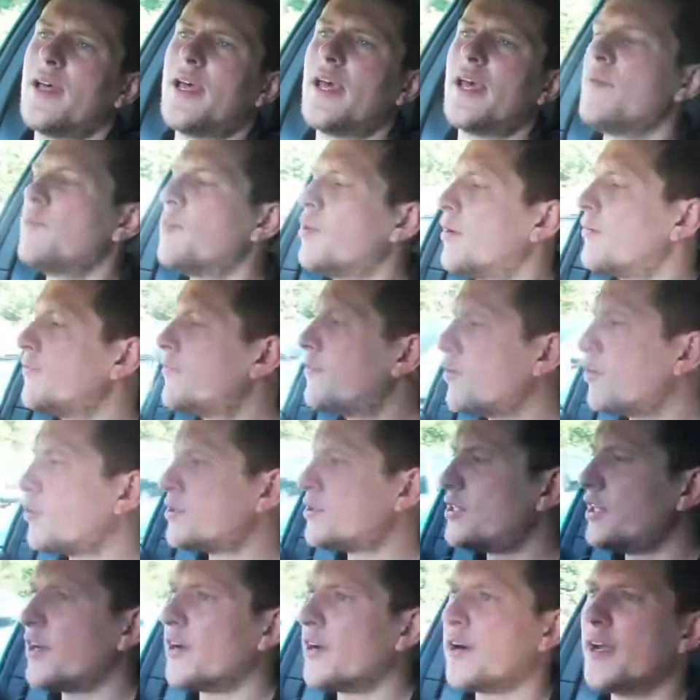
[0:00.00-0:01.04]

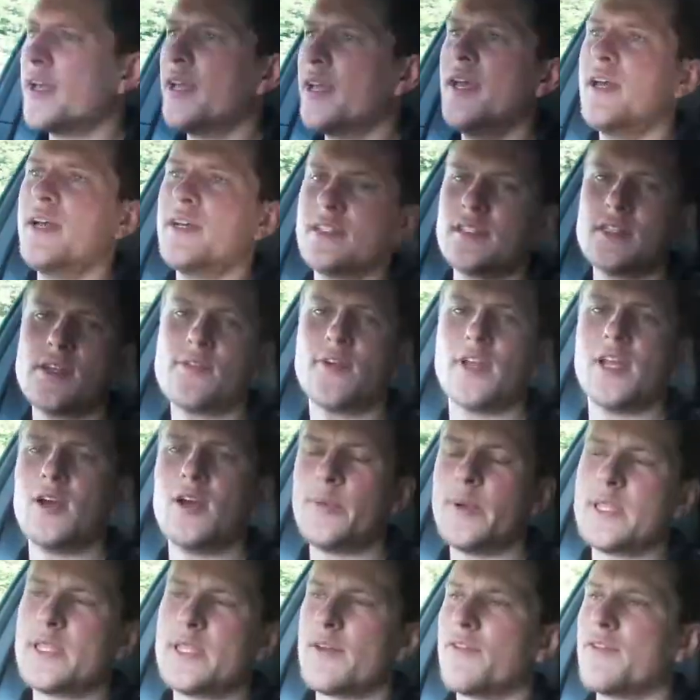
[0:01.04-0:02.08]
M140i. Something a
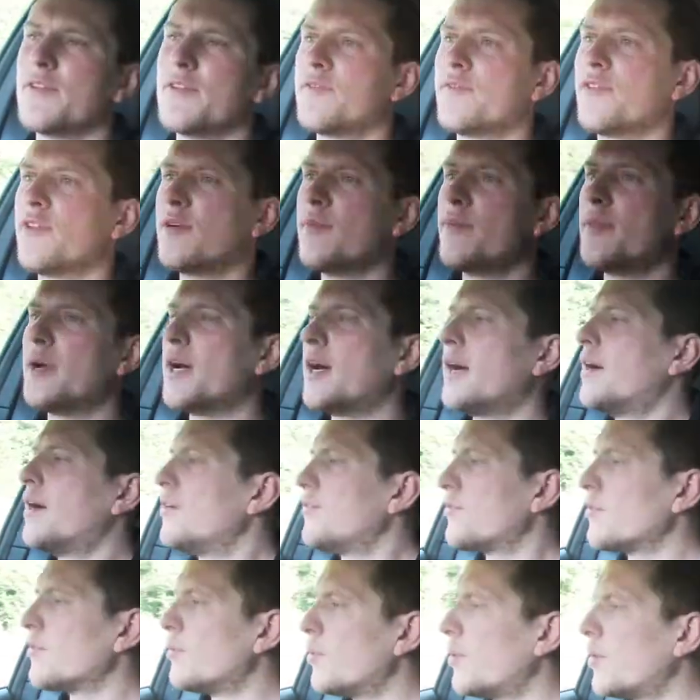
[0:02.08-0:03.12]
little bit different from
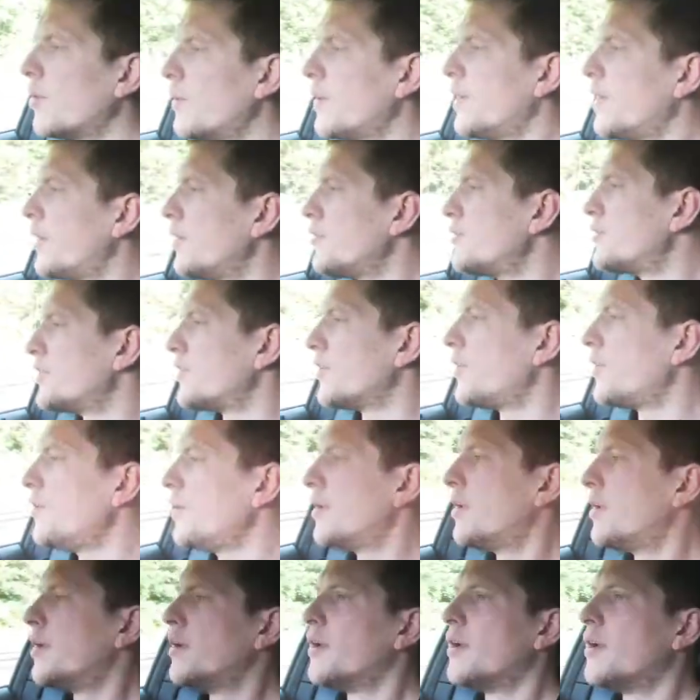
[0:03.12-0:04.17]
what we're used to,
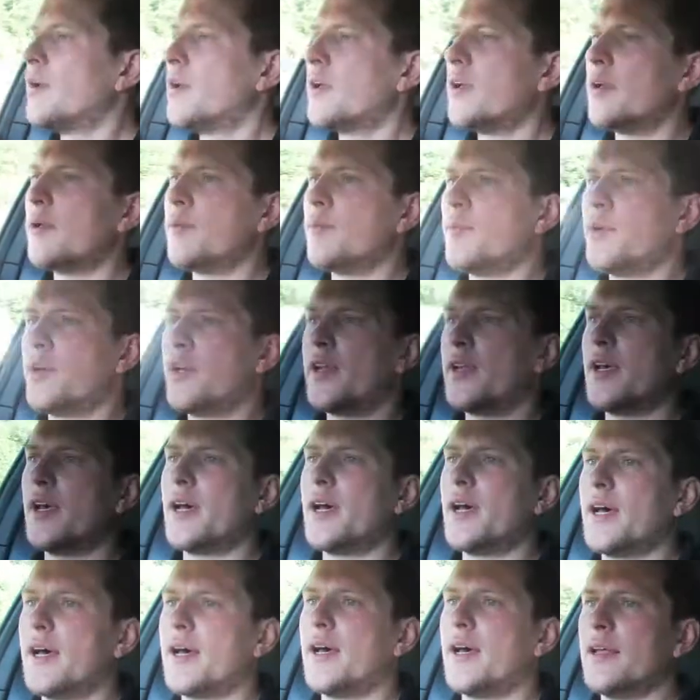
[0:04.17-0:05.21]
but
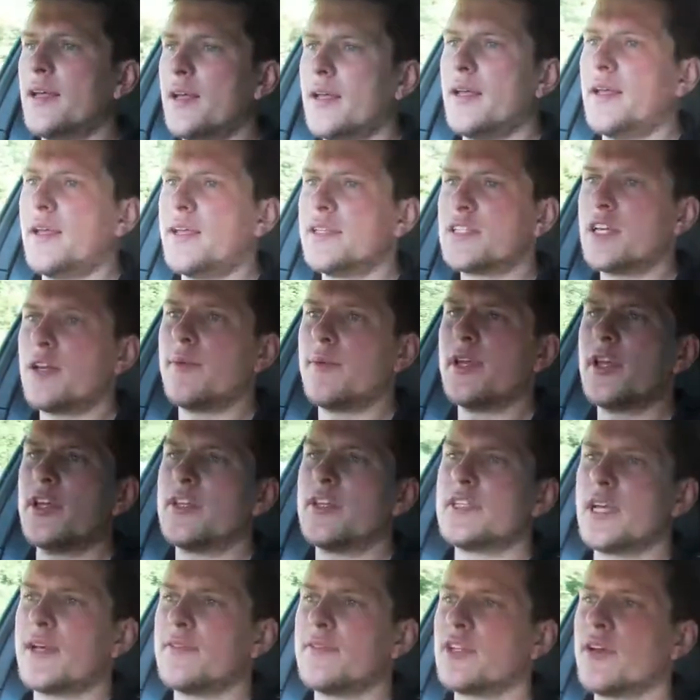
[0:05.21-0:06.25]
it's going to be
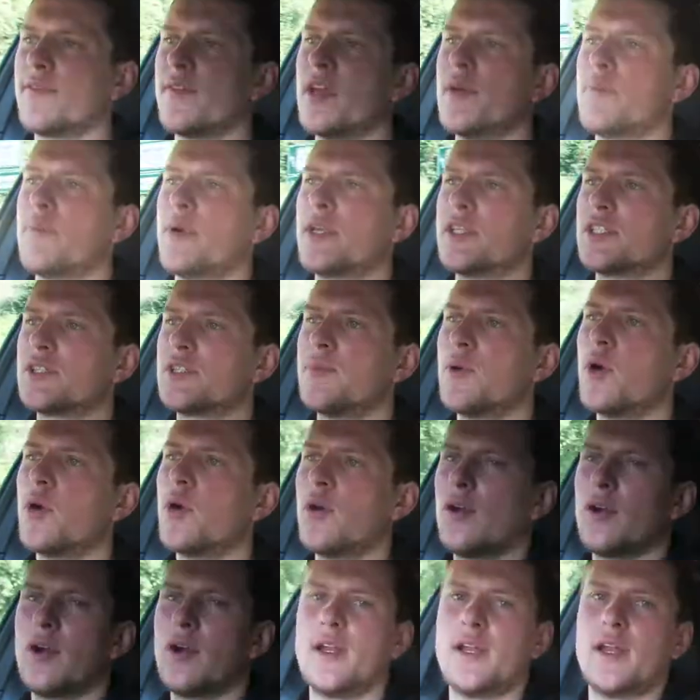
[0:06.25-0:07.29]
good to have something a bit
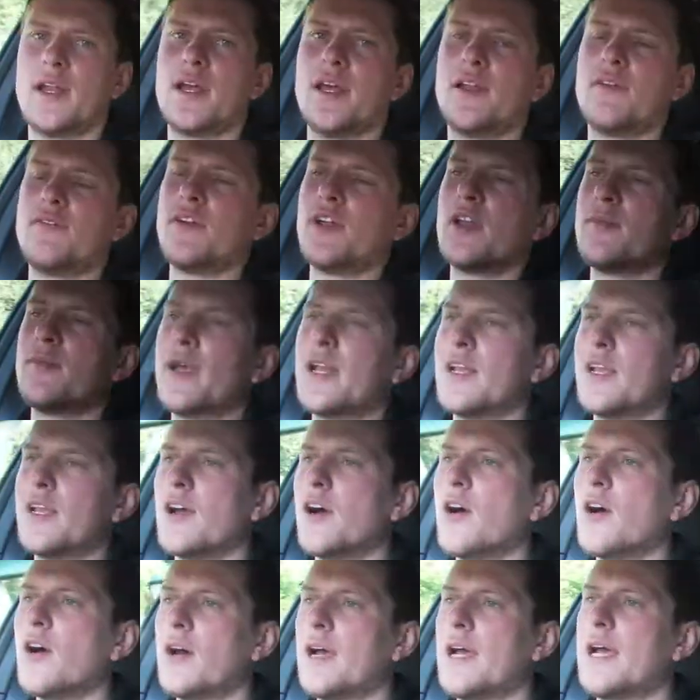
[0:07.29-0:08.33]
smaller and fundamentally
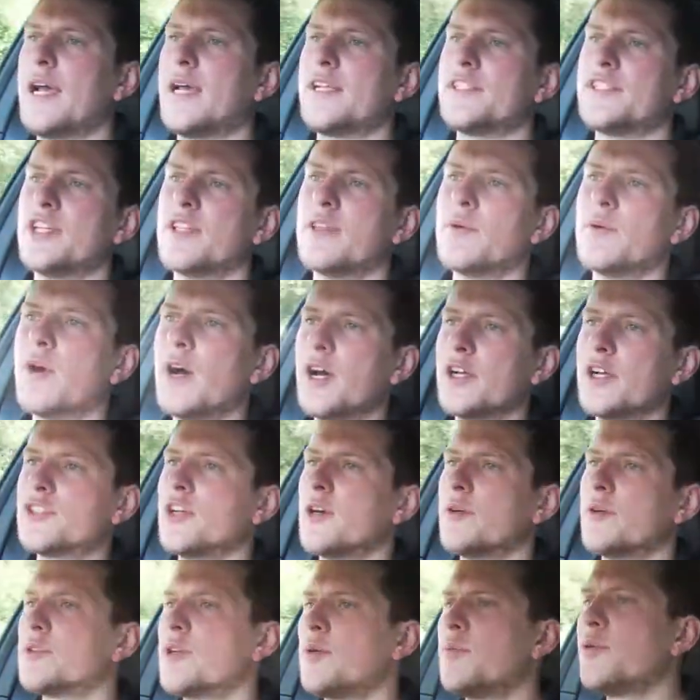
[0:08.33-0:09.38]
a hot hatch in the
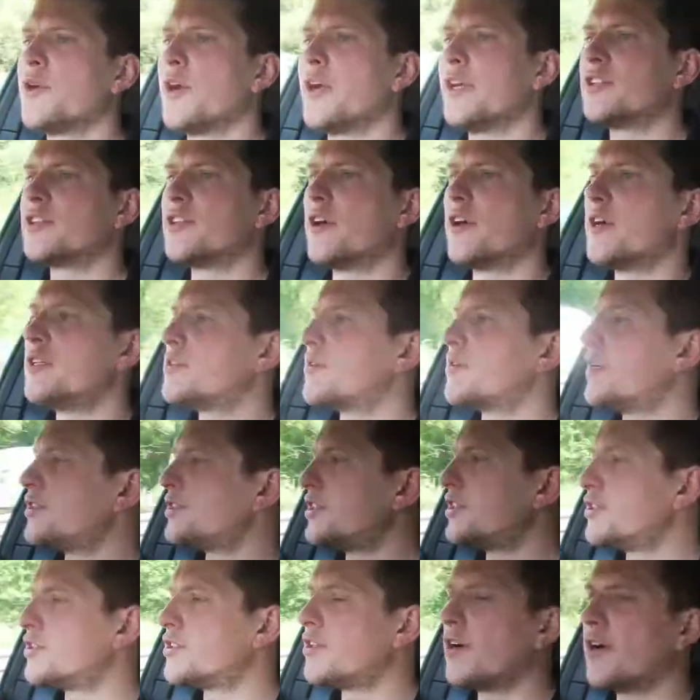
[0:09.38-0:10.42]
workshop. So I'm pretty excited to
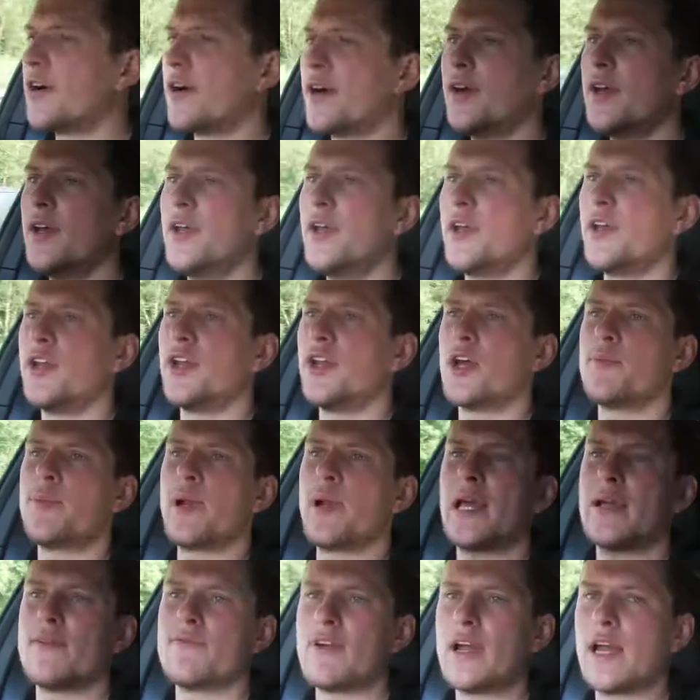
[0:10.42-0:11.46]
actually start, you know,
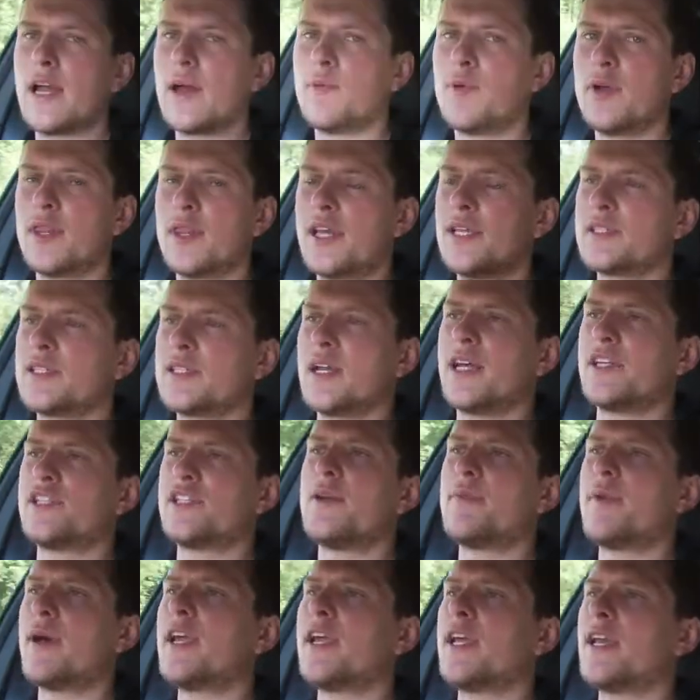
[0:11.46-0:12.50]
playing around with this and
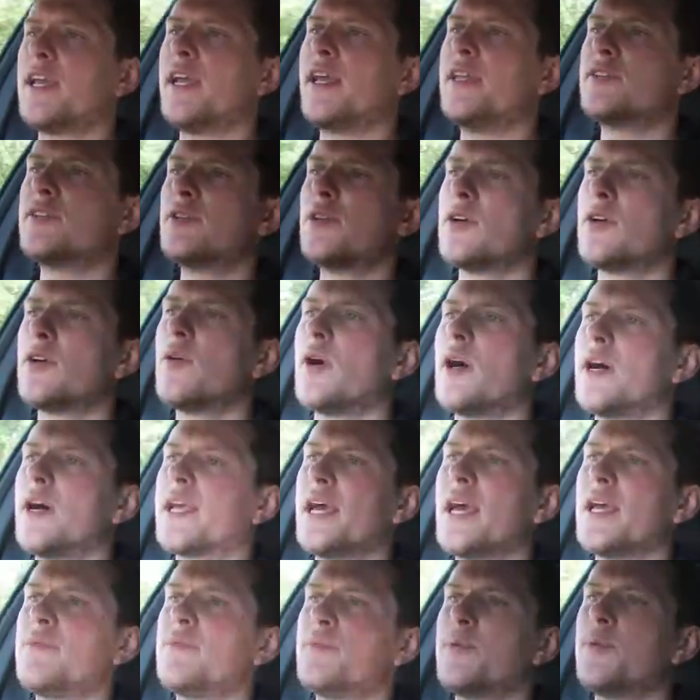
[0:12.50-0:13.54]
actually making it into quite a
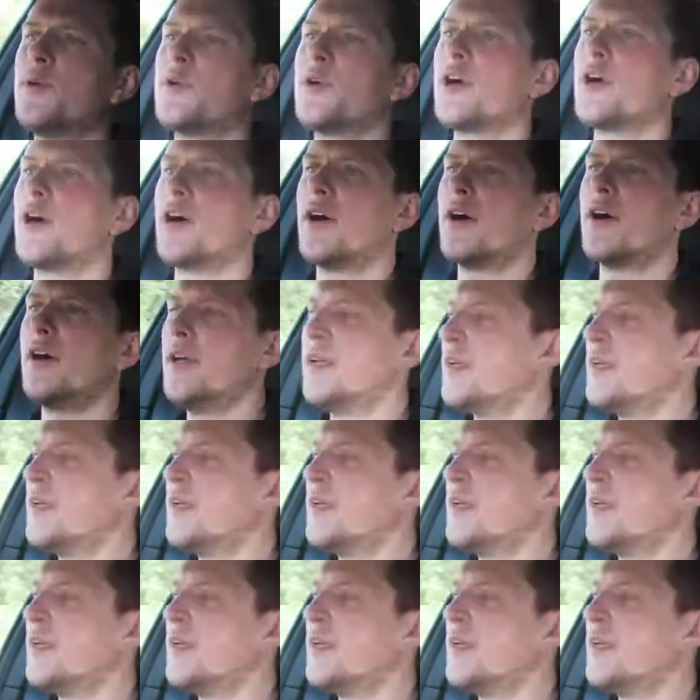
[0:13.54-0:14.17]
capable car.